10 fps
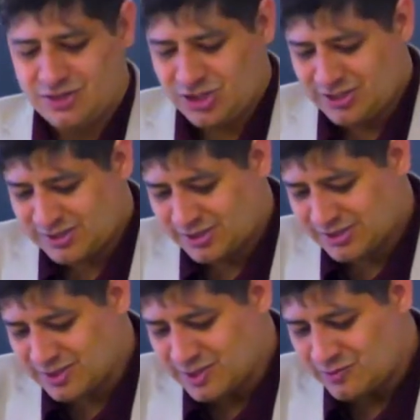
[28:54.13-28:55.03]

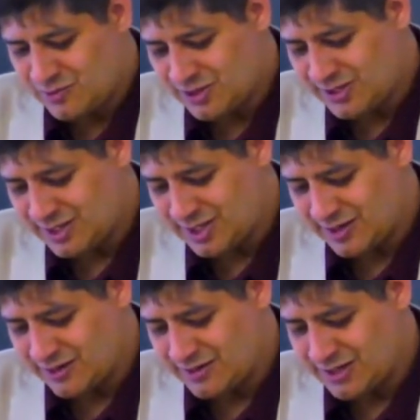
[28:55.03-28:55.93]
Jesus really
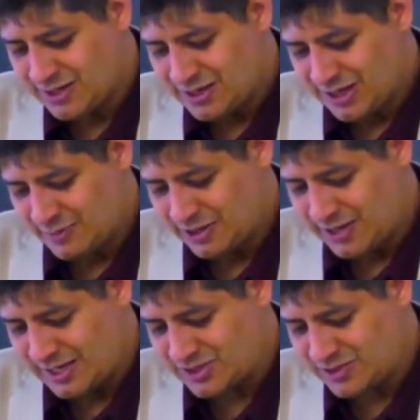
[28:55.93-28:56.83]
cared about
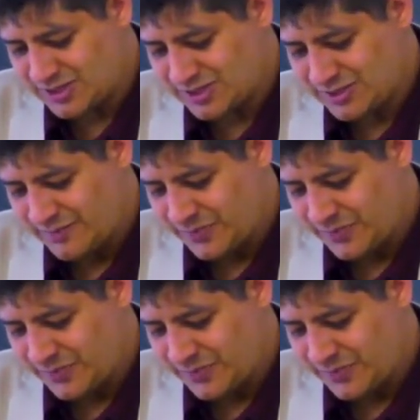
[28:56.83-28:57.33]
Lazarus.